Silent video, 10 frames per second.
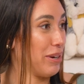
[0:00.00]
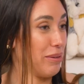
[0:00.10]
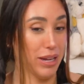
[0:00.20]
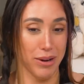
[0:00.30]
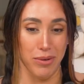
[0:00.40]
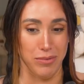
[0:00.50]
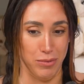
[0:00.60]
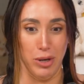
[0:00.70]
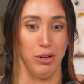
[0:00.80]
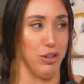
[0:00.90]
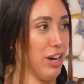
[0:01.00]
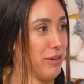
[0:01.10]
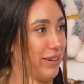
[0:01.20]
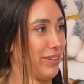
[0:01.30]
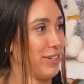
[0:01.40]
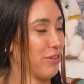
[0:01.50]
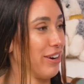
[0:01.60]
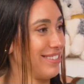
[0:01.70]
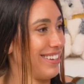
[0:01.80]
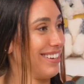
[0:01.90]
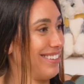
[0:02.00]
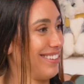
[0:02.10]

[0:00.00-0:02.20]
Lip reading: going to be like, what are you talking about? That's crazy.